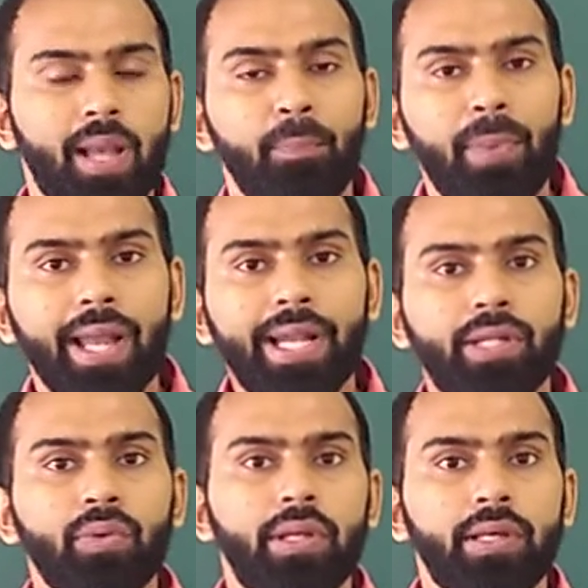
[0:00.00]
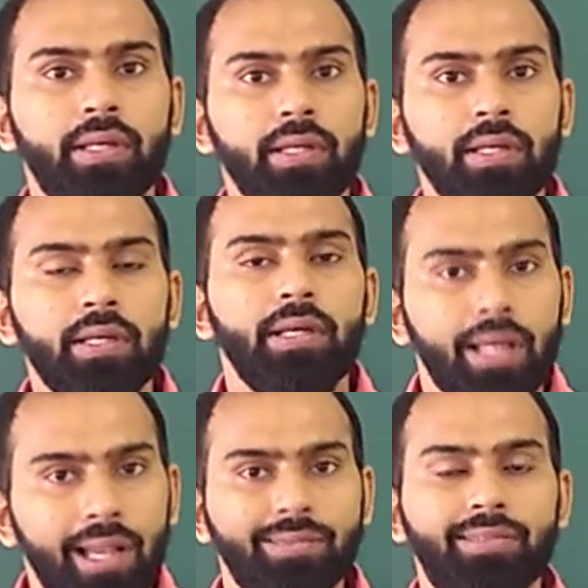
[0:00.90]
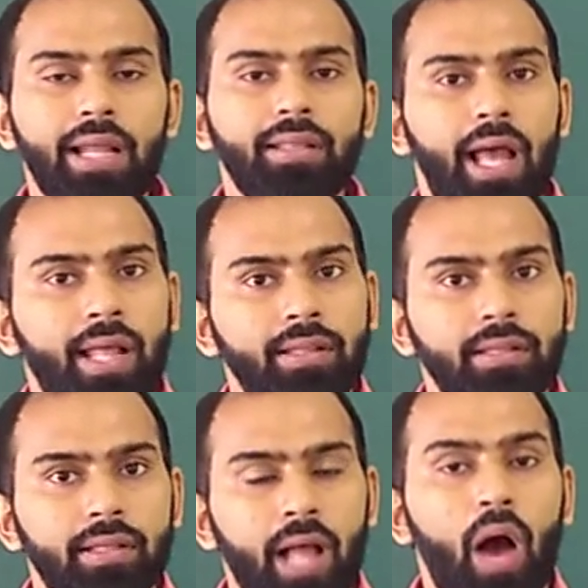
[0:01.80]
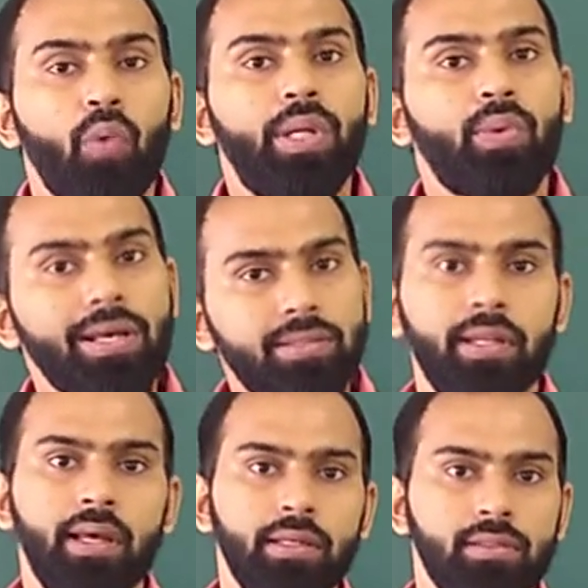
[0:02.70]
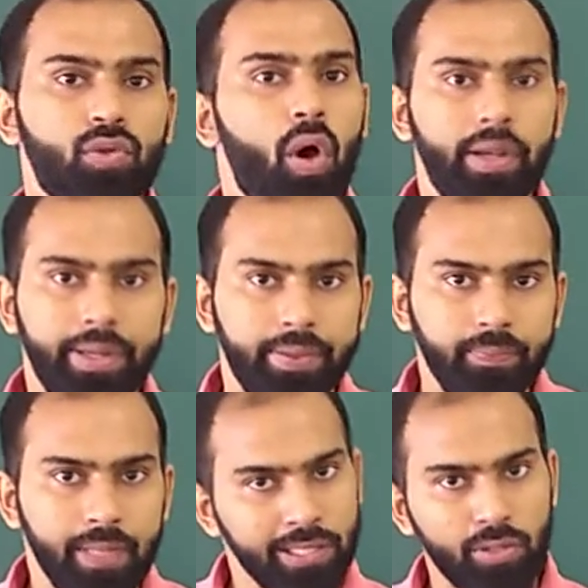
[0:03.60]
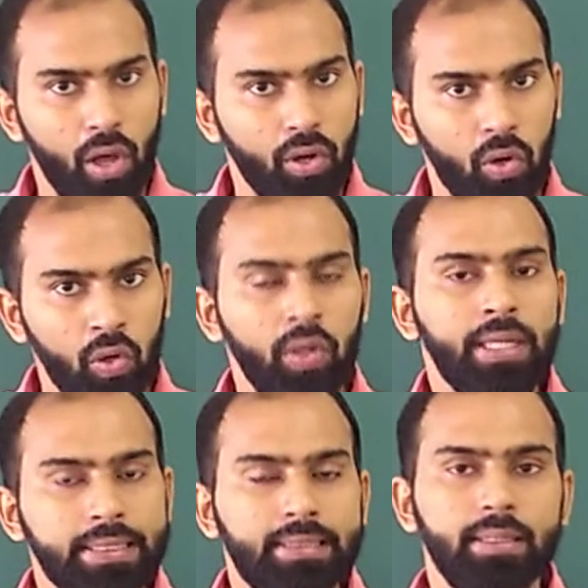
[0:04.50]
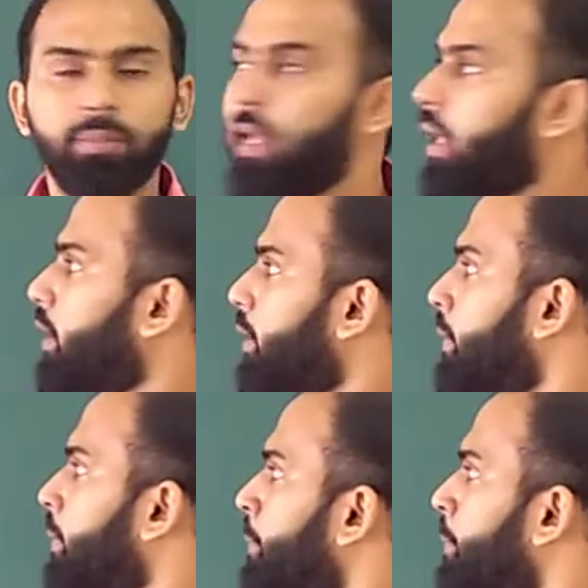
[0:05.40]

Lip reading: comparatively lesser than how it was in a solid. Yes or no? Similarly,